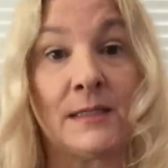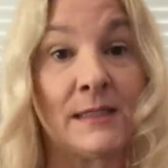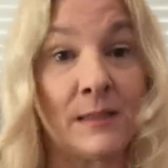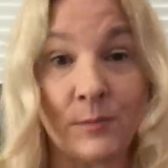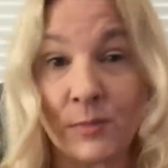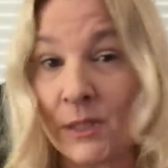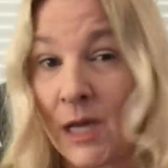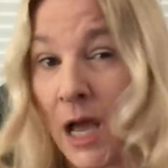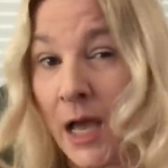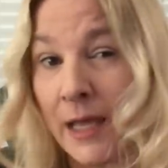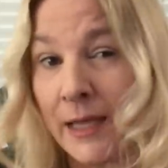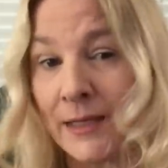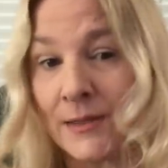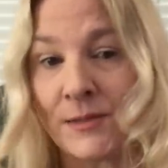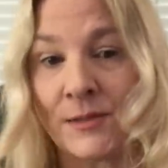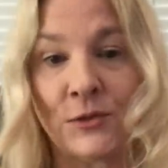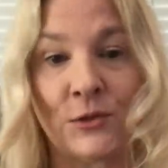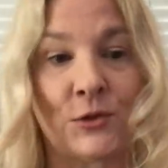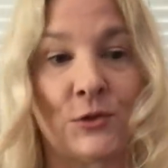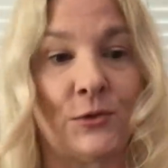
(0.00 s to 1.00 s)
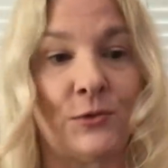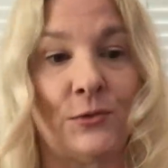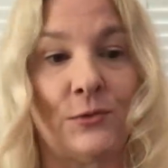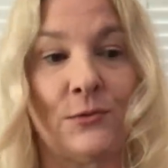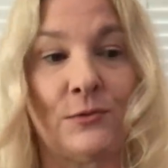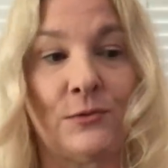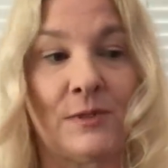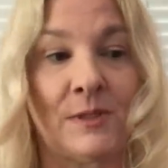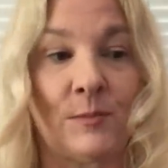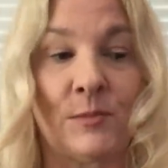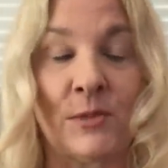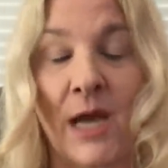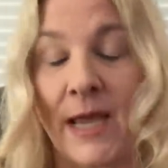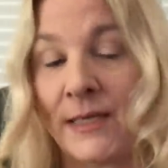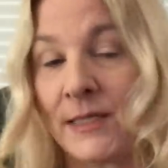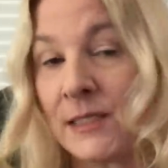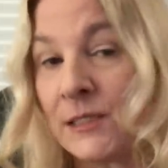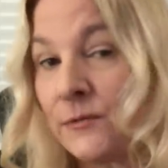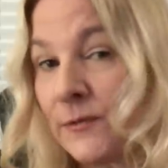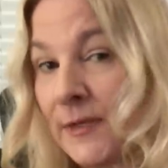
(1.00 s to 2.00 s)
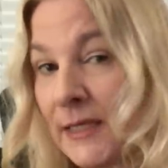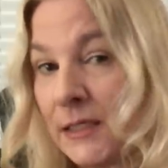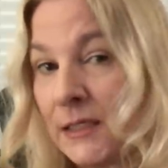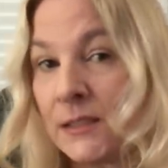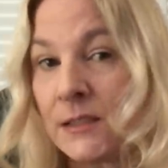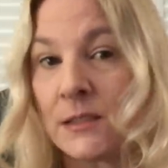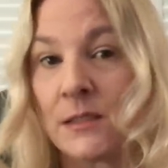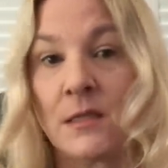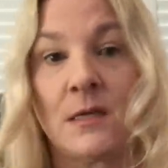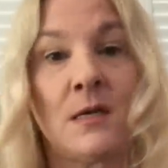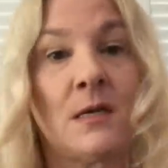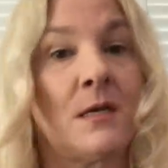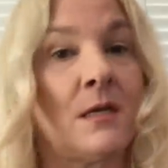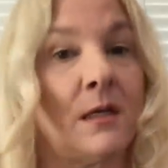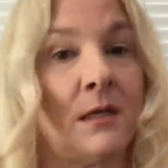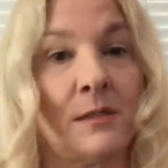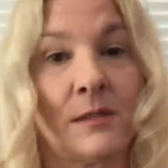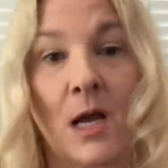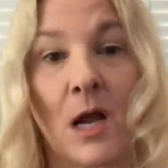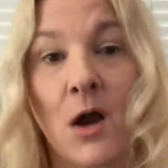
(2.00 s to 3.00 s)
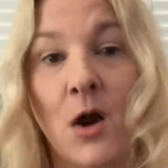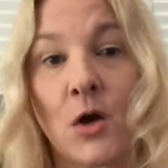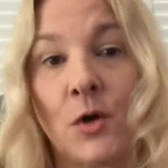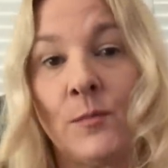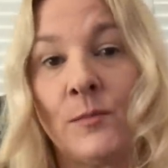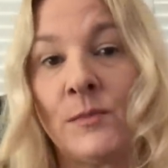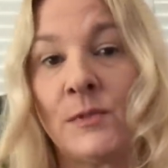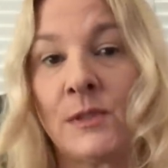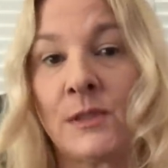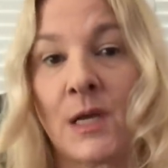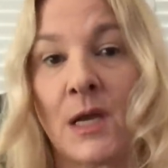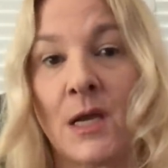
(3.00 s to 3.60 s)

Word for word: zip ties to zip tie his feet and his arms.